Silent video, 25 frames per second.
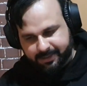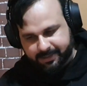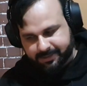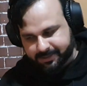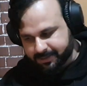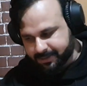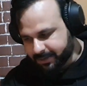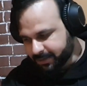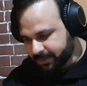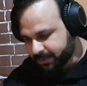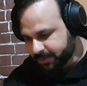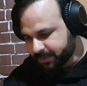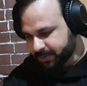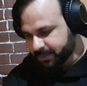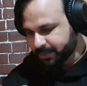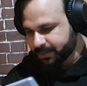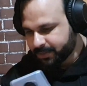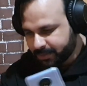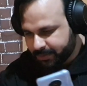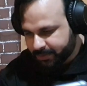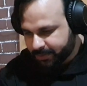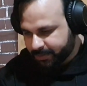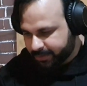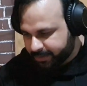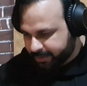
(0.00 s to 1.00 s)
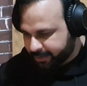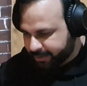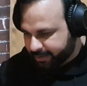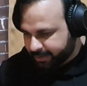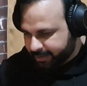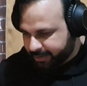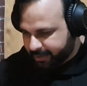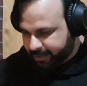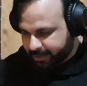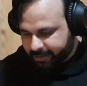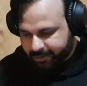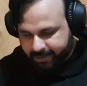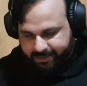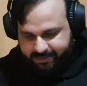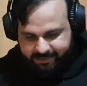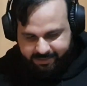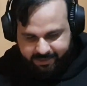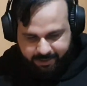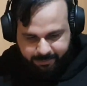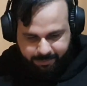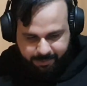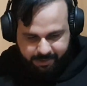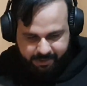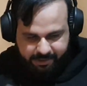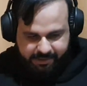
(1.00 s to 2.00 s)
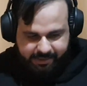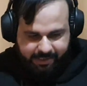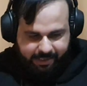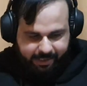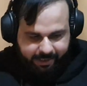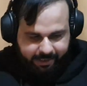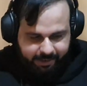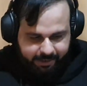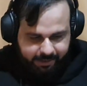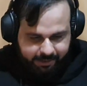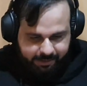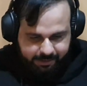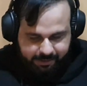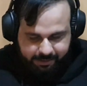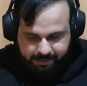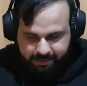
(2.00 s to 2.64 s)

So let's keep it aside.